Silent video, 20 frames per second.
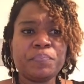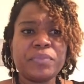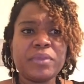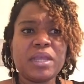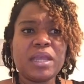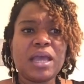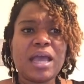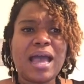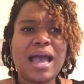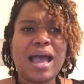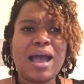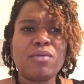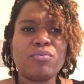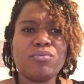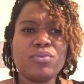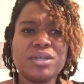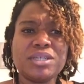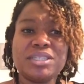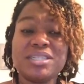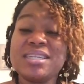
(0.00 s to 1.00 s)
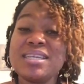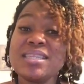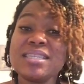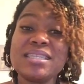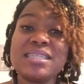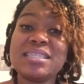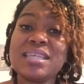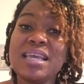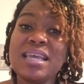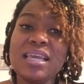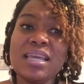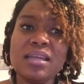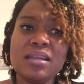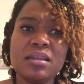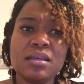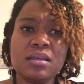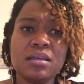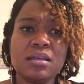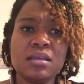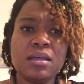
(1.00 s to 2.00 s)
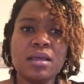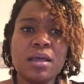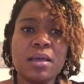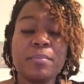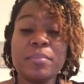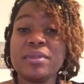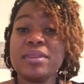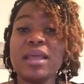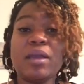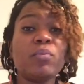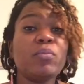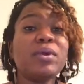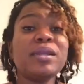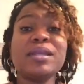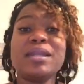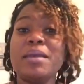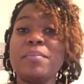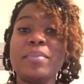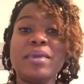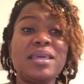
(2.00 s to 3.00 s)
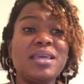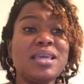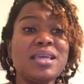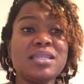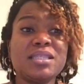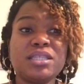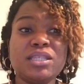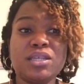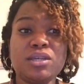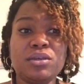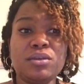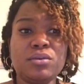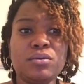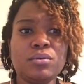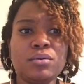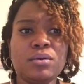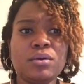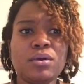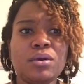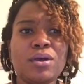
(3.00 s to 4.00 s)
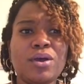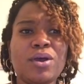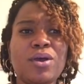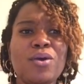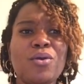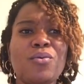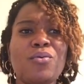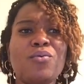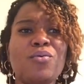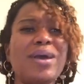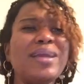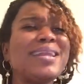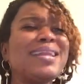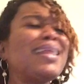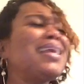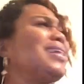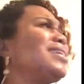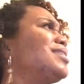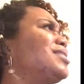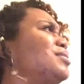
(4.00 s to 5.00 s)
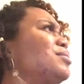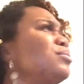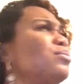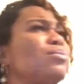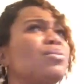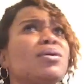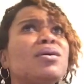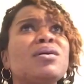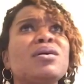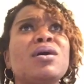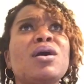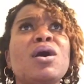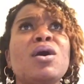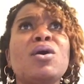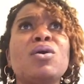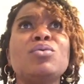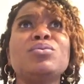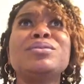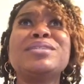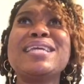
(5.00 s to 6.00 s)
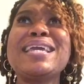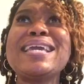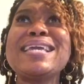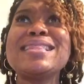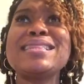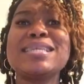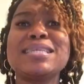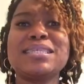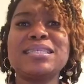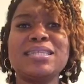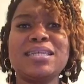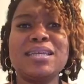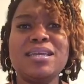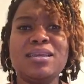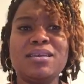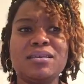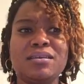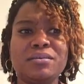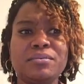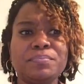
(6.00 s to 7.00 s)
I rushed to the scene, but they wouldn't let me get to you. What did he do? Who did this to him?